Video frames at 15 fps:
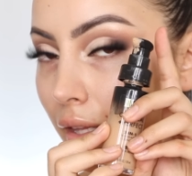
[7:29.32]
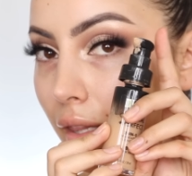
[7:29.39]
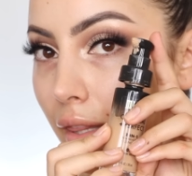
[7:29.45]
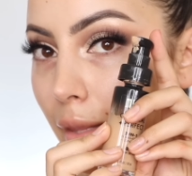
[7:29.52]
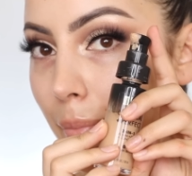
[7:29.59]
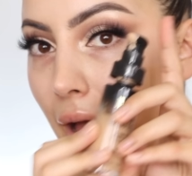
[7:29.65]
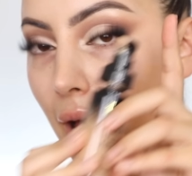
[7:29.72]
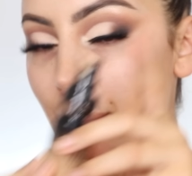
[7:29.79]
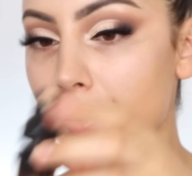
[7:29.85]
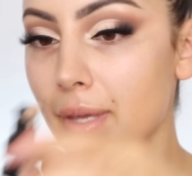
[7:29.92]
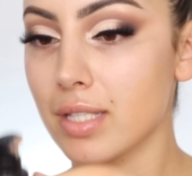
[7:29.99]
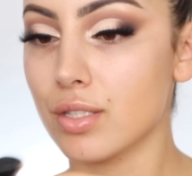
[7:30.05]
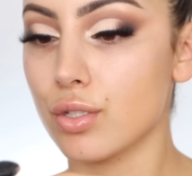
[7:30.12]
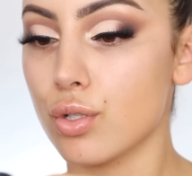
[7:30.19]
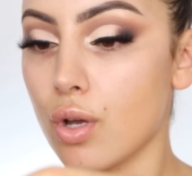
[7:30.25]
The pump
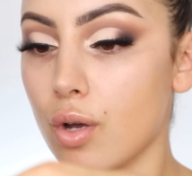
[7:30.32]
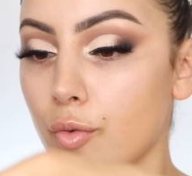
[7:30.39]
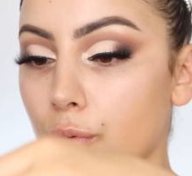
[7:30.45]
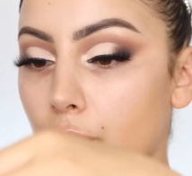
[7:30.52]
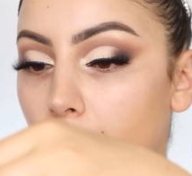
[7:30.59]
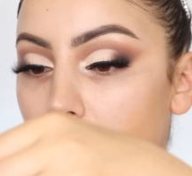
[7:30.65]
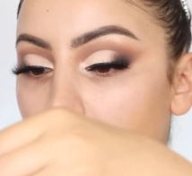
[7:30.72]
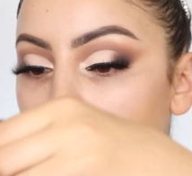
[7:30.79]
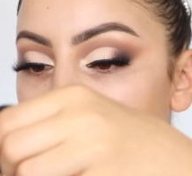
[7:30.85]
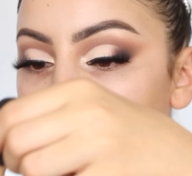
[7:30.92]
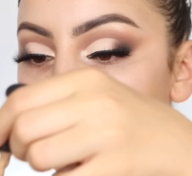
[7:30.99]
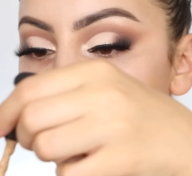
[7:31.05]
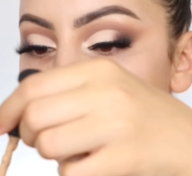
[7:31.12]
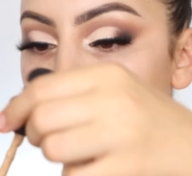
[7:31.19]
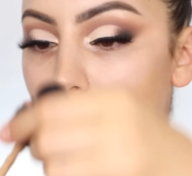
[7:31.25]
is not working
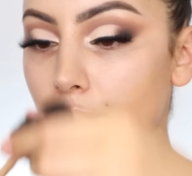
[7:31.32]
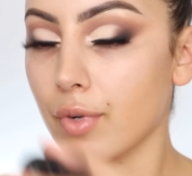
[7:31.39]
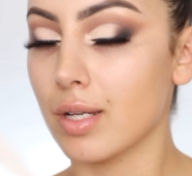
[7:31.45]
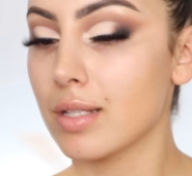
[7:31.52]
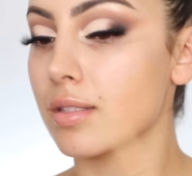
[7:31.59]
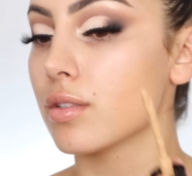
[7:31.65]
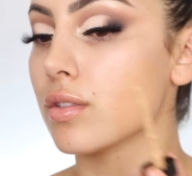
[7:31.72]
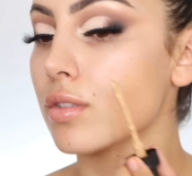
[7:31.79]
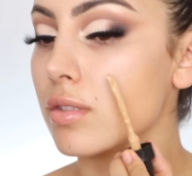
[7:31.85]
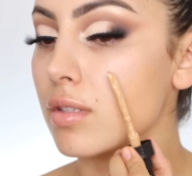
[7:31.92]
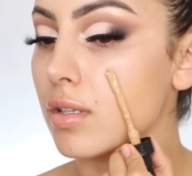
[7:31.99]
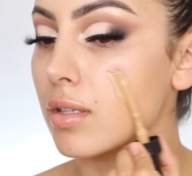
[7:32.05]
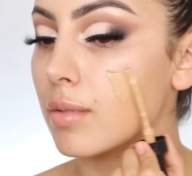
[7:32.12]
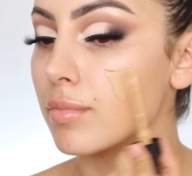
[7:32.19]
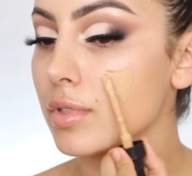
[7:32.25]
for some reason, so
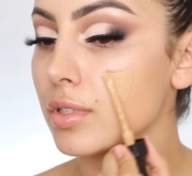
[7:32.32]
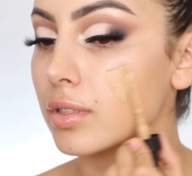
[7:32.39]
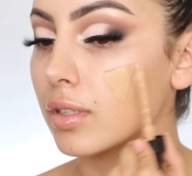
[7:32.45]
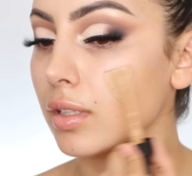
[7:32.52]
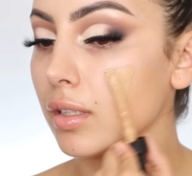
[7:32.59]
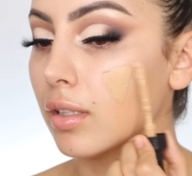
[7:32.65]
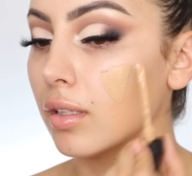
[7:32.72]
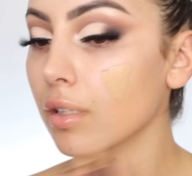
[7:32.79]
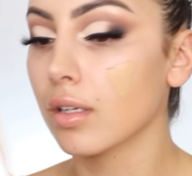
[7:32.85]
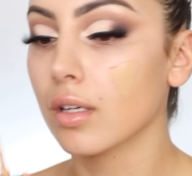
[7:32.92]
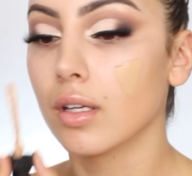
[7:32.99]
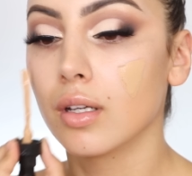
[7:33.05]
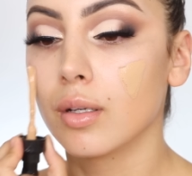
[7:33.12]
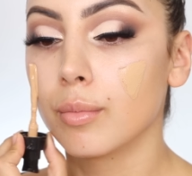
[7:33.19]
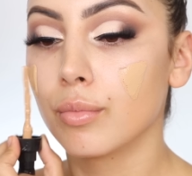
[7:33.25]
I'm just gonna
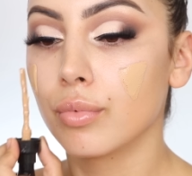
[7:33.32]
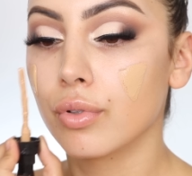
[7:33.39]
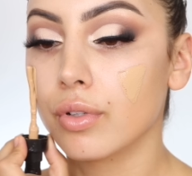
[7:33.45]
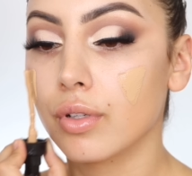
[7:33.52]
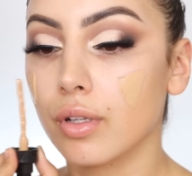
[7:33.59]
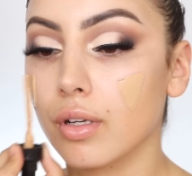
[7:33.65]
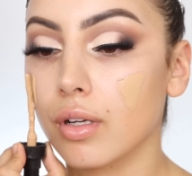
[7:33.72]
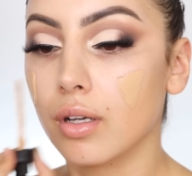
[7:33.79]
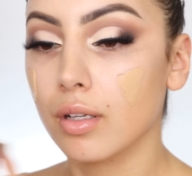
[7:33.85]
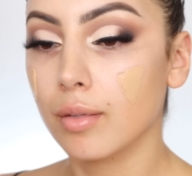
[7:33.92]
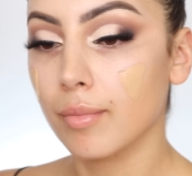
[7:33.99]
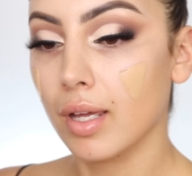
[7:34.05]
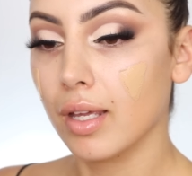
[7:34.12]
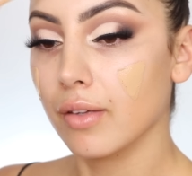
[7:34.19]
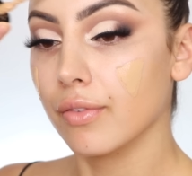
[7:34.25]
put it
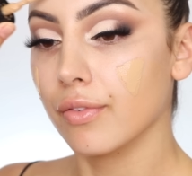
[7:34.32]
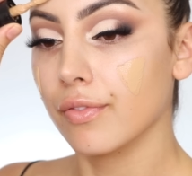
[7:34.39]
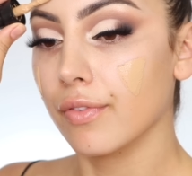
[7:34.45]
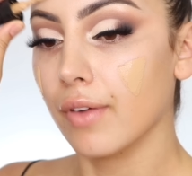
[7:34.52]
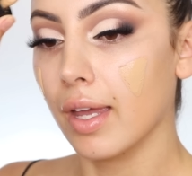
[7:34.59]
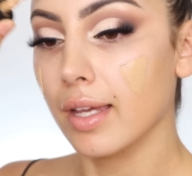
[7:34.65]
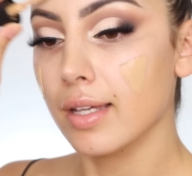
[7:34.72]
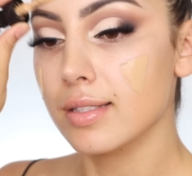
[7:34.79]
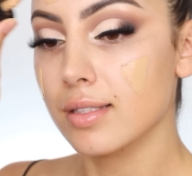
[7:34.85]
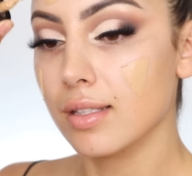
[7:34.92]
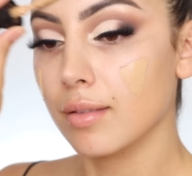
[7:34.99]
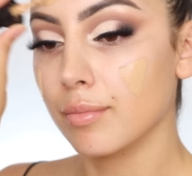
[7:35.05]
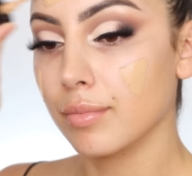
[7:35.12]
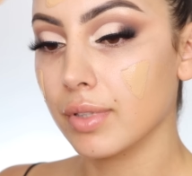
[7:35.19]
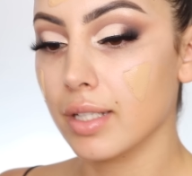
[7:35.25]
on my face
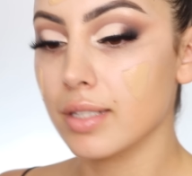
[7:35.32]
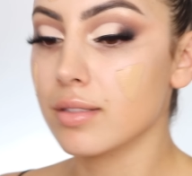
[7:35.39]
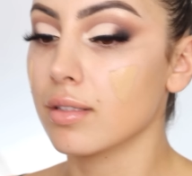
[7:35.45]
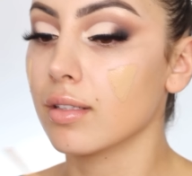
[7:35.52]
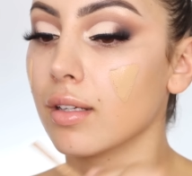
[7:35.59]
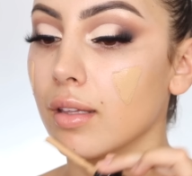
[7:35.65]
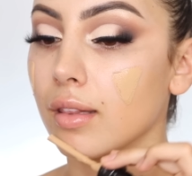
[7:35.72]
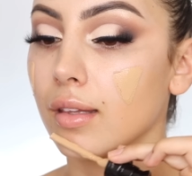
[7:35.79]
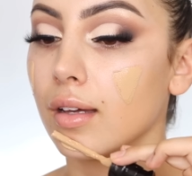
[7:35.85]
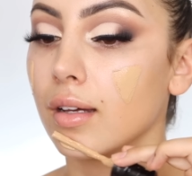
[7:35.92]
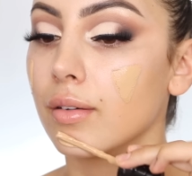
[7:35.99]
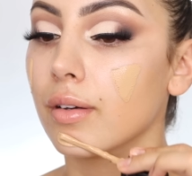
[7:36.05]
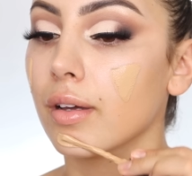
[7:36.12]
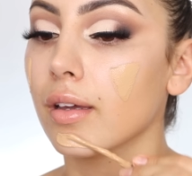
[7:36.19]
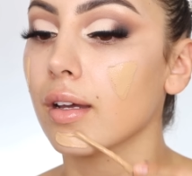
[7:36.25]
and blend it in
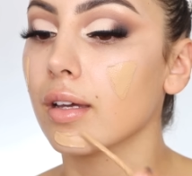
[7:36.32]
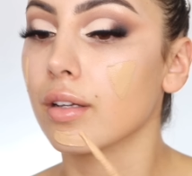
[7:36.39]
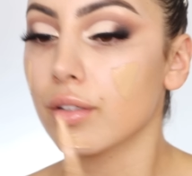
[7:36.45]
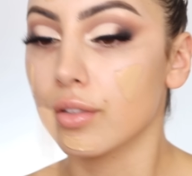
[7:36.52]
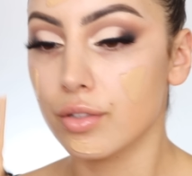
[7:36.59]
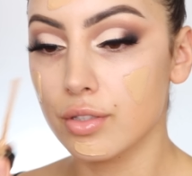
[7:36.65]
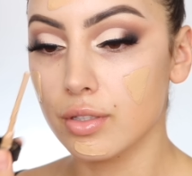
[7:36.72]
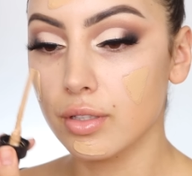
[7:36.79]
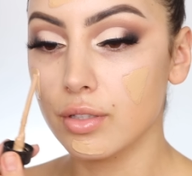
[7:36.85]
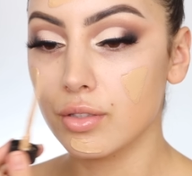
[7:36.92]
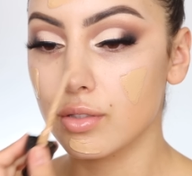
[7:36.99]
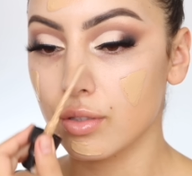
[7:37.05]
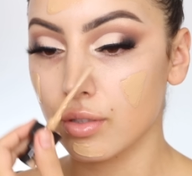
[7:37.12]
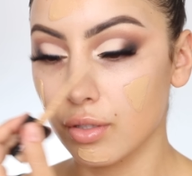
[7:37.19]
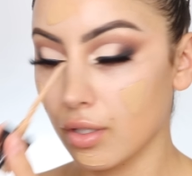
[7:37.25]
that way. I don't usually
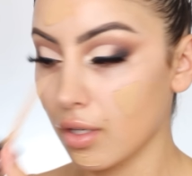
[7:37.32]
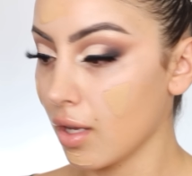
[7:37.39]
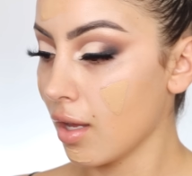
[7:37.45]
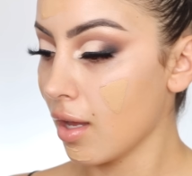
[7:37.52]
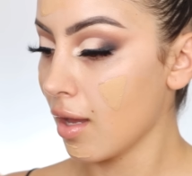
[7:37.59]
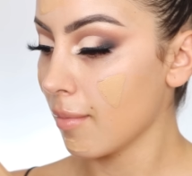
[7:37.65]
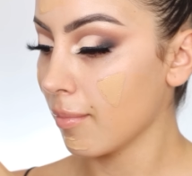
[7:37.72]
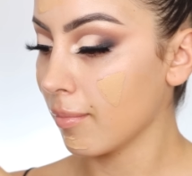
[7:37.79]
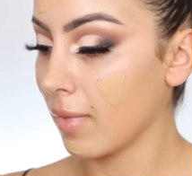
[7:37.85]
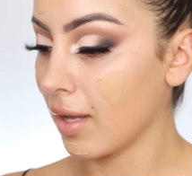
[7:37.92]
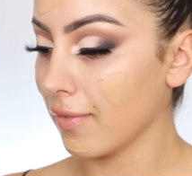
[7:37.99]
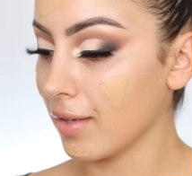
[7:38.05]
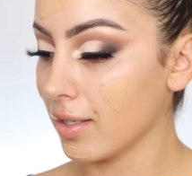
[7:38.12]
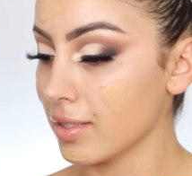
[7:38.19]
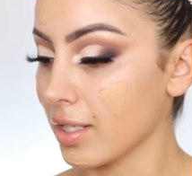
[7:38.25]
do
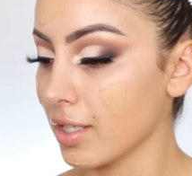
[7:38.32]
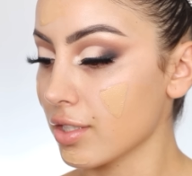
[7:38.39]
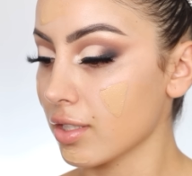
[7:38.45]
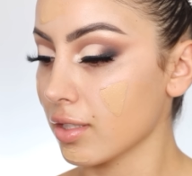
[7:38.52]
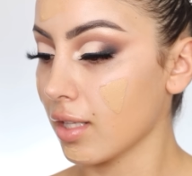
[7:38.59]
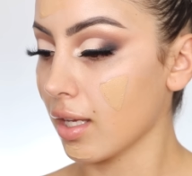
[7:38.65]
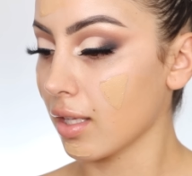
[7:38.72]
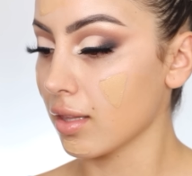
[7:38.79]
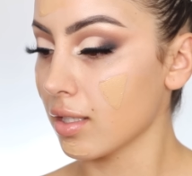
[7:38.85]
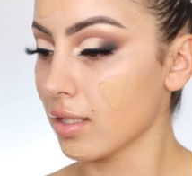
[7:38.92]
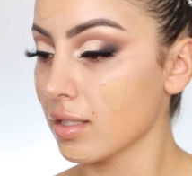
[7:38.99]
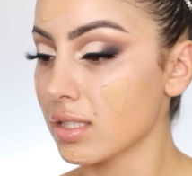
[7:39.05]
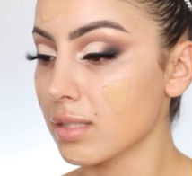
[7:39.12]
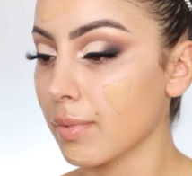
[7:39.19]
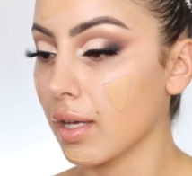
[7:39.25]
my foundation like
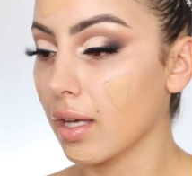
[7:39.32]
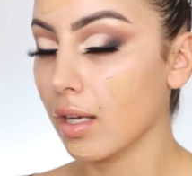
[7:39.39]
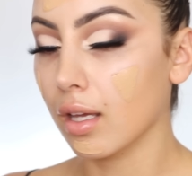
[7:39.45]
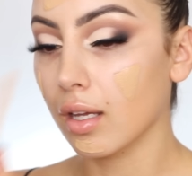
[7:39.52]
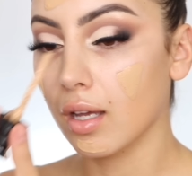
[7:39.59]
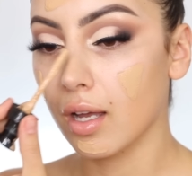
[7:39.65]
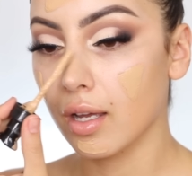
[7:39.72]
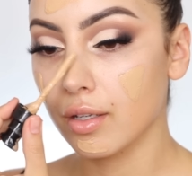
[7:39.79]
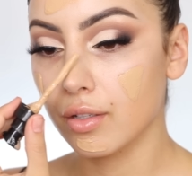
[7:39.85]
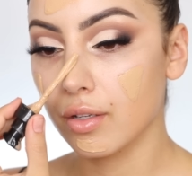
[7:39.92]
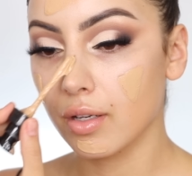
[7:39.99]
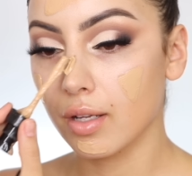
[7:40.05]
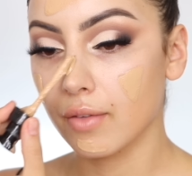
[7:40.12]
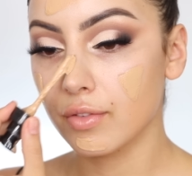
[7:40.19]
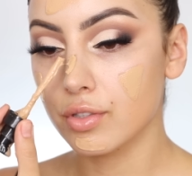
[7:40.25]
this, but I kind of
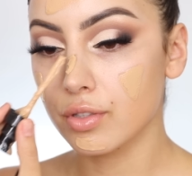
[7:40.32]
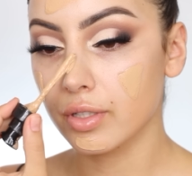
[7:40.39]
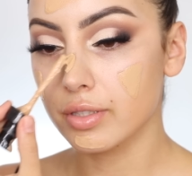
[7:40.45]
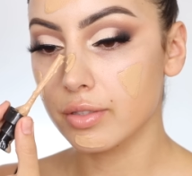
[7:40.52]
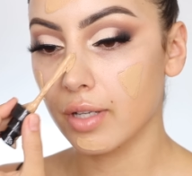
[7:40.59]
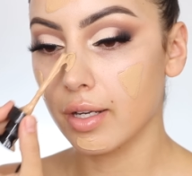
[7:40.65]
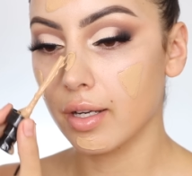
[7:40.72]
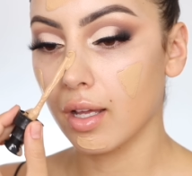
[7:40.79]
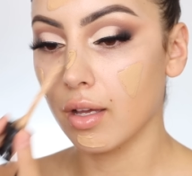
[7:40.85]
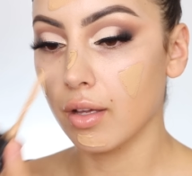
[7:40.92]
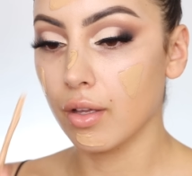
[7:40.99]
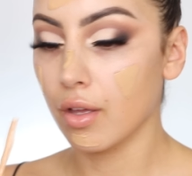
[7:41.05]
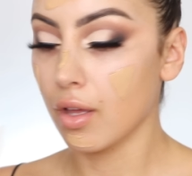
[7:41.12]
don't have a choice right now.